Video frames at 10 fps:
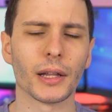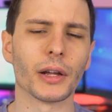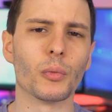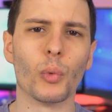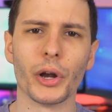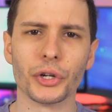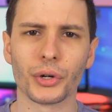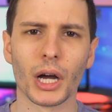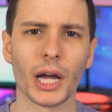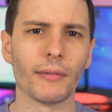like
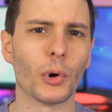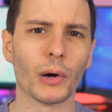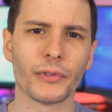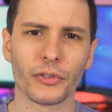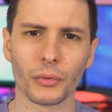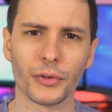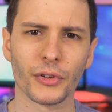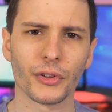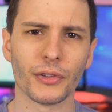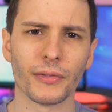OneDrive, Office three
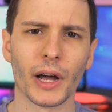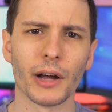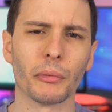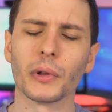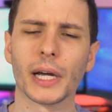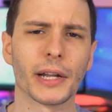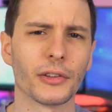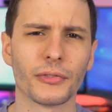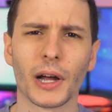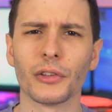sixty-five, where a lot of
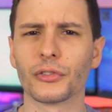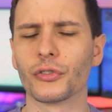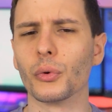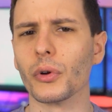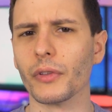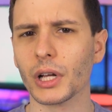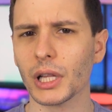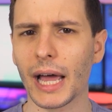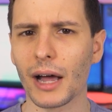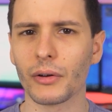these files are stored on the
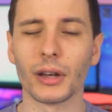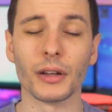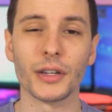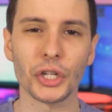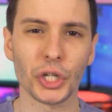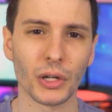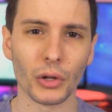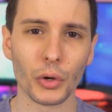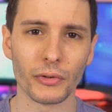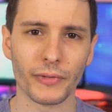cloud in addition to
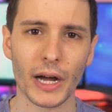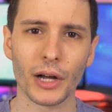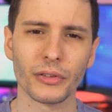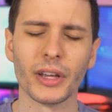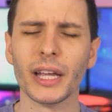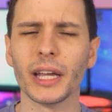local files.